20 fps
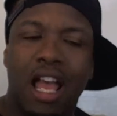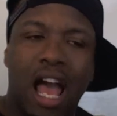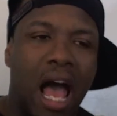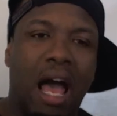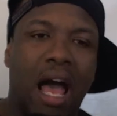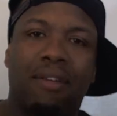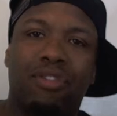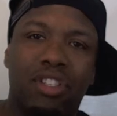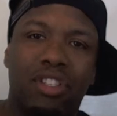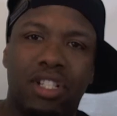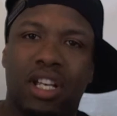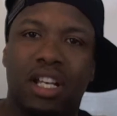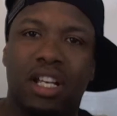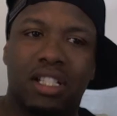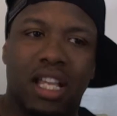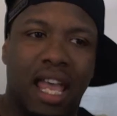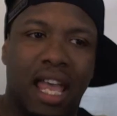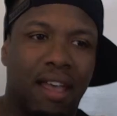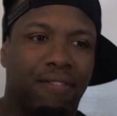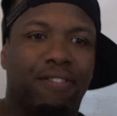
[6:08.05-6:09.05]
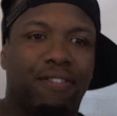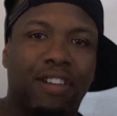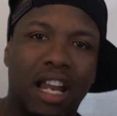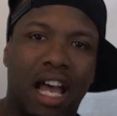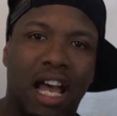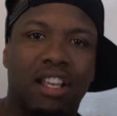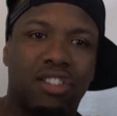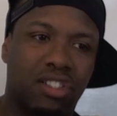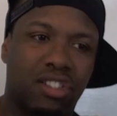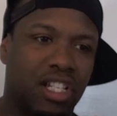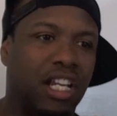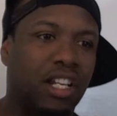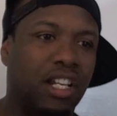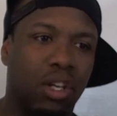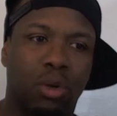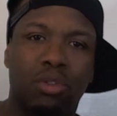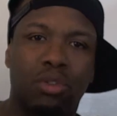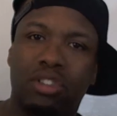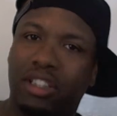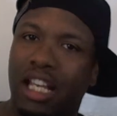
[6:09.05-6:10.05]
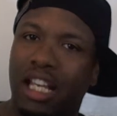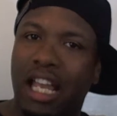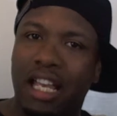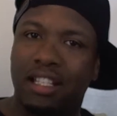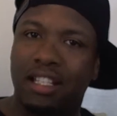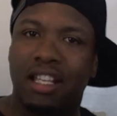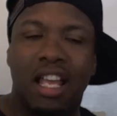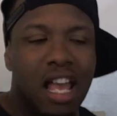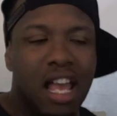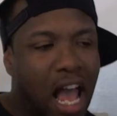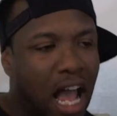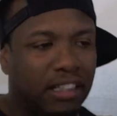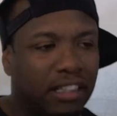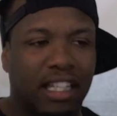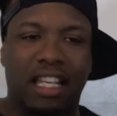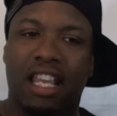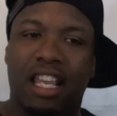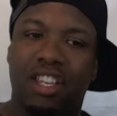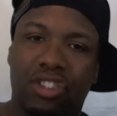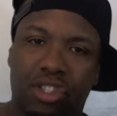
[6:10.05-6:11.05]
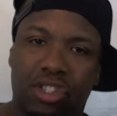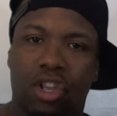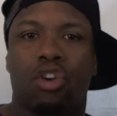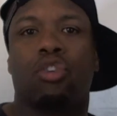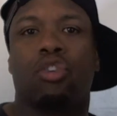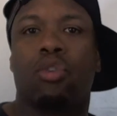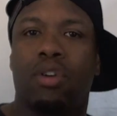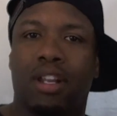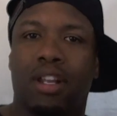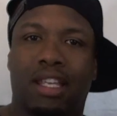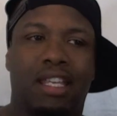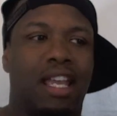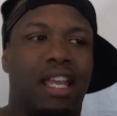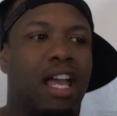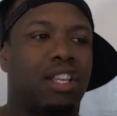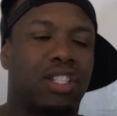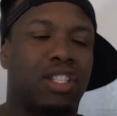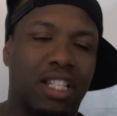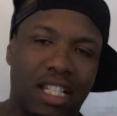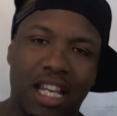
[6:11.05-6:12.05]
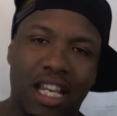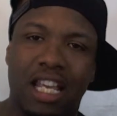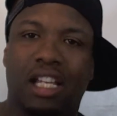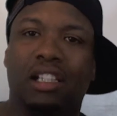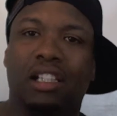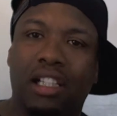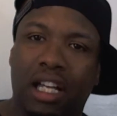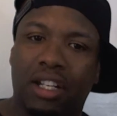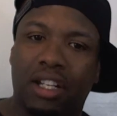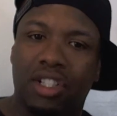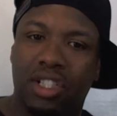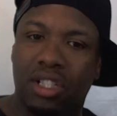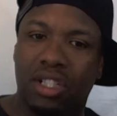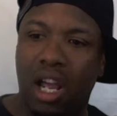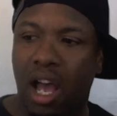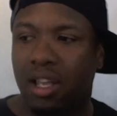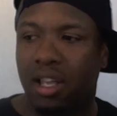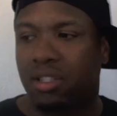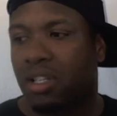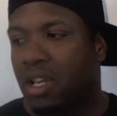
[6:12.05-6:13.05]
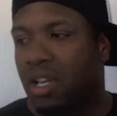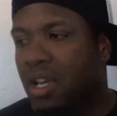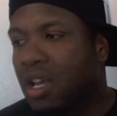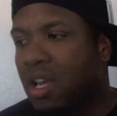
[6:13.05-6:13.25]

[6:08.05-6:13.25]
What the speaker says: I just have not seen those things. I think he's still going to catch and eat a lot of shots.